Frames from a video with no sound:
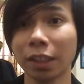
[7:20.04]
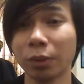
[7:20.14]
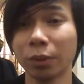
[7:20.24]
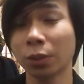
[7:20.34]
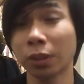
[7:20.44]

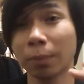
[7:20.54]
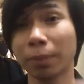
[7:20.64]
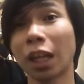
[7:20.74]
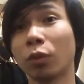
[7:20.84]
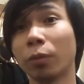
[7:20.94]
you guys want to
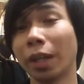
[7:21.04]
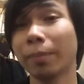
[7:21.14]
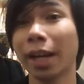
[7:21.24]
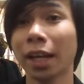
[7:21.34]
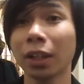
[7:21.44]
apply for
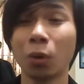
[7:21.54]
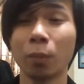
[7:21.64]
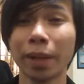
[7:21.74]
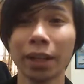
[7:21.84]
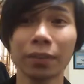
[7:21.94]
Maybank or
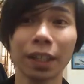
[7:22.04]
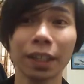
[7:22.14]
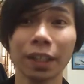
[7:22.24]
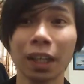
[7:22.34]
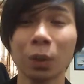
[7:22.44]
Bank
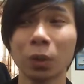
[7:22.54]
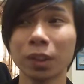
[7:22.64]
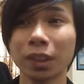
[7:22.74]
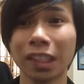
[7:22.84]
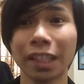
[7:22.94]
Rakyat or
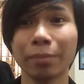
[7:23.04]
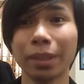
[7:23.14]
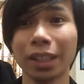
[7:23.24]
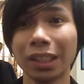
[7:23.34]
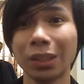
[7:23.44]

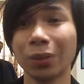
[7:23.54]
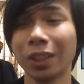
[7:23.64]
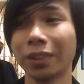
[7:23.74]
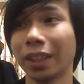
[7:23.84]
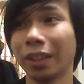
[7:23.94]
CIMB, or
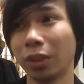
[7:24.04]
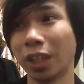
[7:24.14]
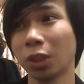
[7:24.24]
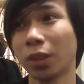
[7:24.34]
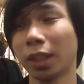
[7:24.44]
if you
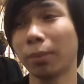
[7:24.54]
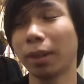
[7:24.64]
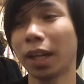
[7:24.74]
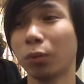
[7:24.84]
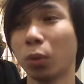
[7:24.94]
guys want to
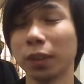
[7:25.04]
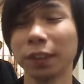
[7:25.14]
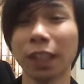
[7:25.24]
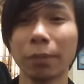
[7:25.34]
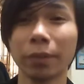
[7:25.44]
apply for
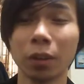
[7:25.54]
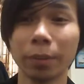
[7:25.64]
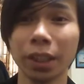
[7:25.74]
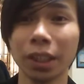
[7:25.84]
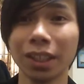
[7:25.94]
Sime
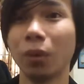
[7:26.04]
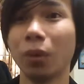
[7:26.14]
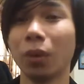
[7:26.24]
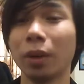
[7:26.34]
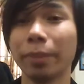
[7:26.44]
Darby
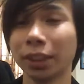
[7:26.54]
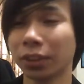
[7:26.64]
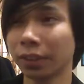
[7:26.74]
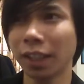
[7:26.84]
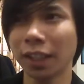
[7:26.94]
or
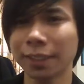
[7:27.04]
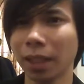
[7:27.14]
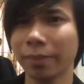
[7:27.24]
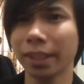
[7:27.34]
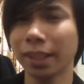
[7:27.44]
Petronas,
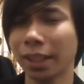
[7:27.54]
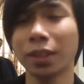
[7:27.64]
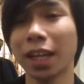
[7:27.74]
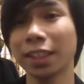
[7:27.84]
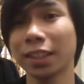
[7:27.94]
maybe you
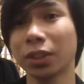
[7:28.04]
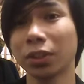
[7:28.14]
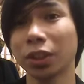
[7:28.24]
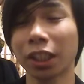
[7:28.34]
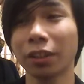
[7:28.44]
guys need to
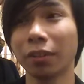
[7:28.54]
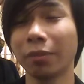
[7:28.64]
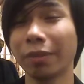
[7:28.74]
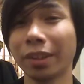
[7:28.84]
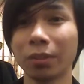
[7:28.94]
check
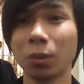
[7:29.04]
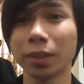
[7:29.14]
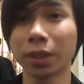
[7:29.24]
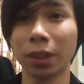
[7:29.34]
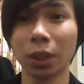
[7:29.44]
with their
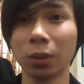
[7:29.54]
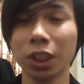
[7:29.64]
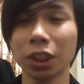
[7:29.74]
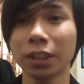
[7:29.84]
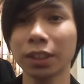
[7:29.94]
rules and
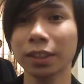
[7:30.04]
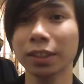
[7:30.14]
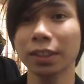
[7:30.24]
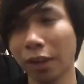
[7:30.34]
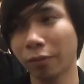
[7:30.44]

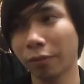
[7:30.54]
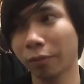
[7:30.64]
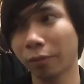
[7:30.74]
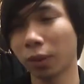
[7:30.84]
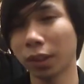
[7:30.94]
regulations.
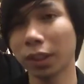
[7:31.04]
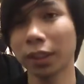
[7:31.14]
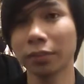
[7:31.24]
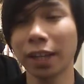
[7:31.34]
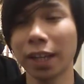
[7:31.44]
For legal
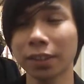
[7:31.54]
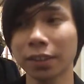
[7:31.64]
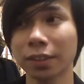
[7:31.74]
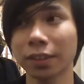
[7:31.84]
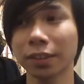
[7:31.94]

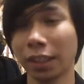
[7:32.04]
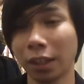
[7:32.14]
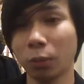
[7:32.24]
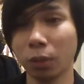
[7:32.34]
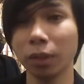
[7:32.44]
advisors,
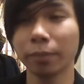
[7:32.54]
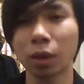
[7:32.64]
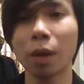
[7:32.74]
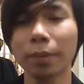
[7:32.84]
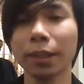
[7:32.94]
they will
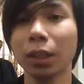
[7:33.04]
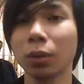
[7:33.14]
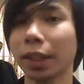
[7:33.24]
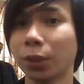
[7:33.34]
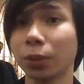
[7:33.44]
probably
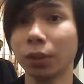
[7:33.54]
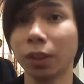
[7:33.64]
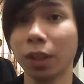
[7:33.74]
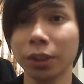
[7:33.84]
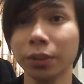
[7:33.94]
look at your
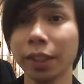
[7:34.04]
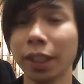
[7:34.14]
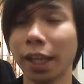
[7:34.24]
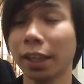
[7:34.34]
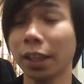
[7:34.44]
law
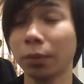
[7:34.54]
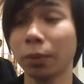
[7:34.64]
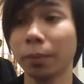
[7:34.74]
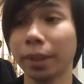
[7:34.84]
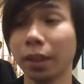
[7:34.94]
degree, and there
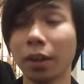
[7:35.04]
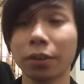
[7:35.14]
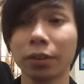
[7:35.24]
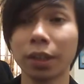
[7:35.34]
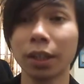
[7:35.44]
will be
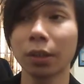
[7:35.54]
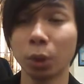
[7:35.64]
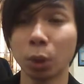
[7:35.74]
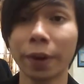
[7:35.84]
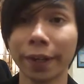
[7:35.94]
other
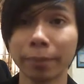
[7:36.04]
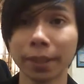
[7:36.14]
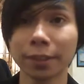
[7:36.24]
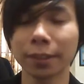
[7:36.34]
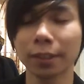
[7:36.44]

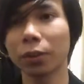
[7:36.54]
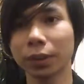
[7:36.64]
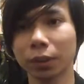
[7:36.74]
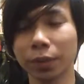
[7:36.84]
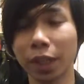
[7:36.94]
requirements.
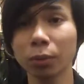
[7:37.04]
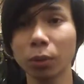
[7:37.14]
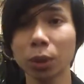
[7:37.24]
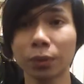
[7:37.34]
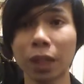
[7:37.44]
So
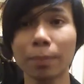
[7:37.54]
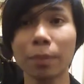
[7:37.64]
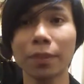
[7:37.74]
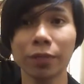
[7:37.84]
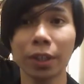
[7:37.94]
therefore, to wrap up
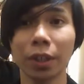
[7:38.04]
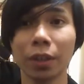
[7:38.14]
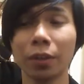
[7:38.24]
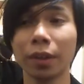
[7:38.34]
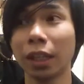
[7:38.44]
this
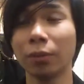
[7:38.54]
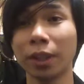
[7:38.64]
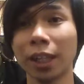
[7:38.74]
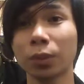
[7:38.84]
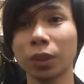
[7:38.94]
video, if you
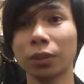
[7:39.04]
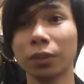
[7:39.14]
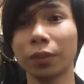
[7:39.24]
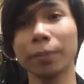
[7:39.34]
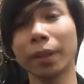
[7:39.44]
guys want to
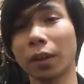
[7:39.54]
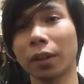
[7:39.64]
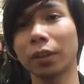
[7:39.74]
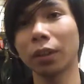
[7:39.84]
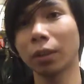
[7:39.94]
read my
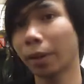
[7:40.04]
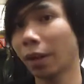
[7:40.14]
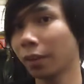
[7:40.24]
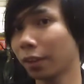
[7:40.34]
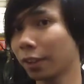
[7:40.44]
article
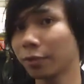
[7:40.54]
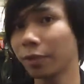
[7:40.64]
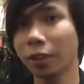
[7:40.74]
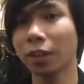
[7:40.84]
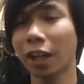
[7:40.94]
about this
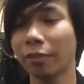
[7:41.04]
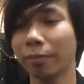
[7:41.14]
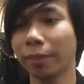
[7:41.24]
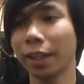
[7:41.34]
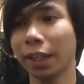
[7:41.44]
video, I've
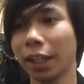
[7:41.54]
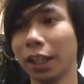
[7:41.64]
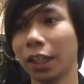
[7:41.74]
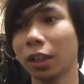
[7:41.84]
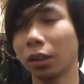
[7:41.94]
made
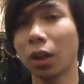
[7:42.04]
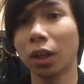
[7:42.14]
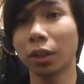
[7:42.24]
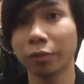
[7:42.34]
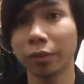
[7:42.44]
a
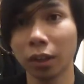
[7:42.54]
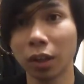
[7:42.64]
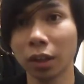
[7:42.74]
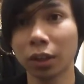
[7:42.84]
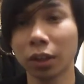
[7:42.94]

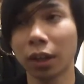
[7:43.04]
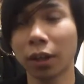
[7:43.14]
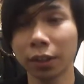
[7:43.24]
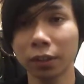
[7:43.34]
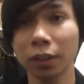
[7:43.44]
longer
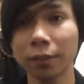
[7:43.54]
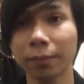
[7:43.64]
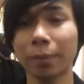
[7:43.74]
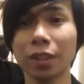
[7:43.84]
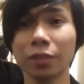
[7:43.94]
article
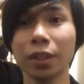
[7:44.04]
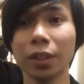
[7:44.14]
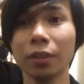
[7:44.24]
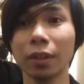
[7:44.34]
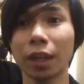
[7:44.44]
about this
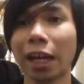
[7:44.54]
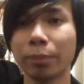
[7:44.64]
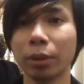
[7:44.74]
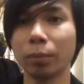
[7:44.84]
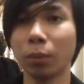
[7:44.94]
video. I've
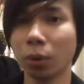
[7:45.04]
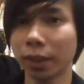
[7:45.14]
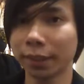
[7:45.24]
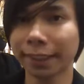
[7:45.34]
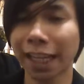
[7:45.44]
put
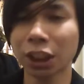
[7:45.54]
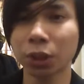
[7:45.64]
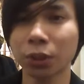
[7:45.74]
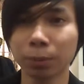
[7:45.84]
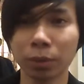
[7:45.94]
more
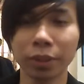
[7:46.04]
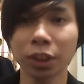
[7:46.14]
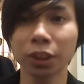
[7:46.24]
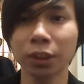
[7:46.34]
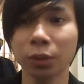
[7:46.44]
statutes and
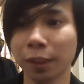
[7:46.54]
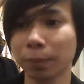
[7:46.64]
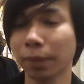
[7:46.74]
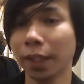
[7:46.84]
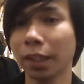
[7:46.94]
provisions to
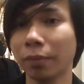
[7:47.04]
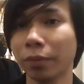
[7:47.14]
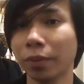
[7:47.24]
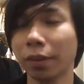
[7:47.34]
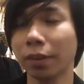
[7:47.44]
explain them
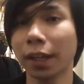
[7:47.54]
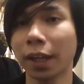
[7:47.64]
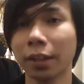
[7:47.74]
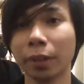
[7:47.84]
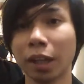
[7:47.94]
further
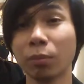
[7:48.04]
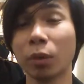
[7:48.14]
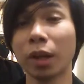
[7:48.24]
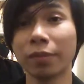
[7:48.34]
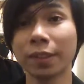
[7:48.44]
and gave
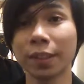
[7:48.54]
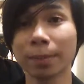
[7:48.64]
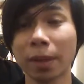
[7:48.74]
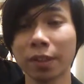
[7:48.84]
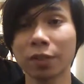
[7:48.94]
more emphasis
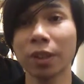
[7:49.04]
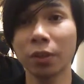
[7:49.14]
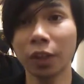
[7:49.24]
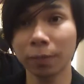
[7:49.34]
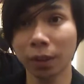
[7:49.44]
about this
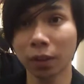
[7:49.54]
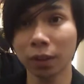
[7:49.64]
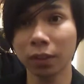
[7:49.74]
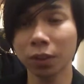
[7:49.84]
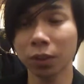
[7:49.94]
video in my
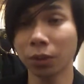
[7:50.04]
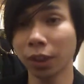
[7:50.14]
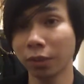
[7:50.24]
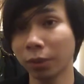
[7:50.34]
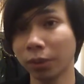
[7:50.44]
article. So
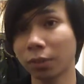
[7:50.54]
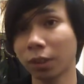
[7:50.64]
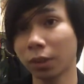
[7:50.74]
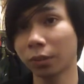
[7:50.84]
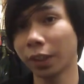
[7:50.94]
if you guys
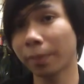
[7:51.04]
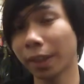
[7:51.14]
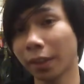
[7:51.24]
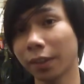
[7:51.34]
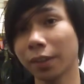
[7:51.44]
want to read
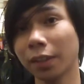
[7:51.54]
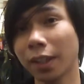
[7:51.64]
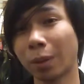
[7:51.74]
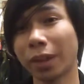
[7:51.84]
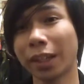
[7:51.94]
my article
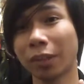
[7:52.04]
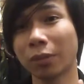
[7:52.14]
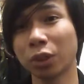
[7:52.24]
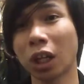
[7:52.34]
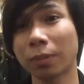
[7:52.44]
about what kind of
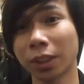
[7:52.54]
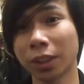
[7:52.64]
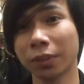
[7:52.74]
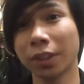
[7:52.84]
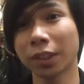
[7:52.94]
jobs and
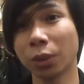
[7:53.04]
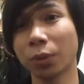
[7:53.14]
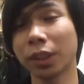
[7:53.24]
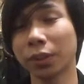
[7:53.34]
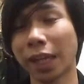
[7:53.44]
careers that you
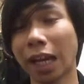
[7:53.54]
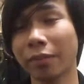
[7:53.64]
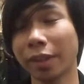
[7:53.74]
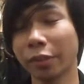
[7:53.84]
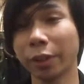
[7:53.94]
want to
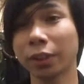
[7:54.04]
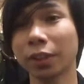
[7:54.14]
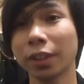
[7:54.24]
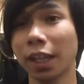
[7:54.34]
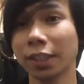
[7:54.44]
have in the
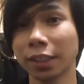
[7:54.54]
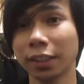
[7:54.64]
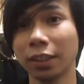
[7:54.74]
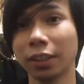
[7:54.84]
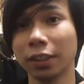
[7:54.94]
future, that's in
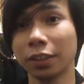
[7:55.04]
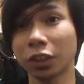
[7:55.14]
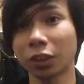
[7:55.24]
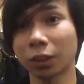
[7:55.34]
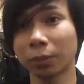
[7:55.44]
the
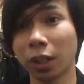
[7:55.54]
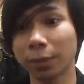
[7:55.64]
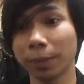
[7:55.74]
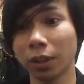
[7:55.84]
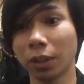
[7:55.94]
description box
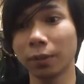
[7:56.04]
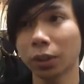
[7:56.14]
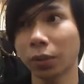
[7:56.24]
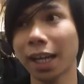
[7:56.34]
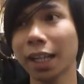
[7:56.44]
below.
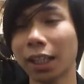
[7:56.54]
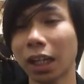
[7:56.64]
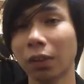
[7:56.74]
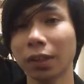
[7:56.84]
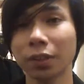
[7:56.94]
So with that,
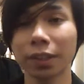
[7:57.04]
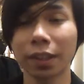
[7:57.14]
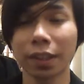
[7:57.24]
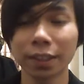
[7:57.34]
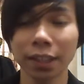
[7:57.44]
I want to
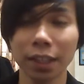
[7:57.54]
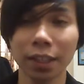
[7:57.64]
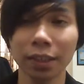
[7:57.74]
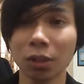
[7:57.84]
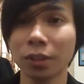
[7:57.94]
say
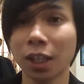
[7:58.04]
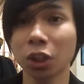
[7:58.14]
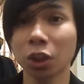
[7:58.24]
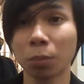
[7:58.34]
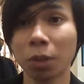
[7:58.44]
thank you
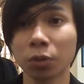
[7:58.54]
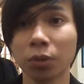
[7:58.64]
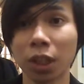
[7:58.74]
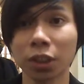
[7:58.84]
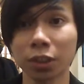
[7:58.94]
guys so much for
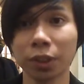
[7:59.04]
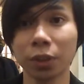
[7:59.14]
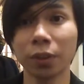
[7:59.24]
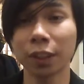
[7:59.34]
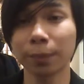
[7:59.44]
watching this
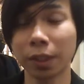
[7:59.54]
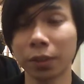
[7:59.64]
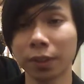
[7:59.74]
video and spending your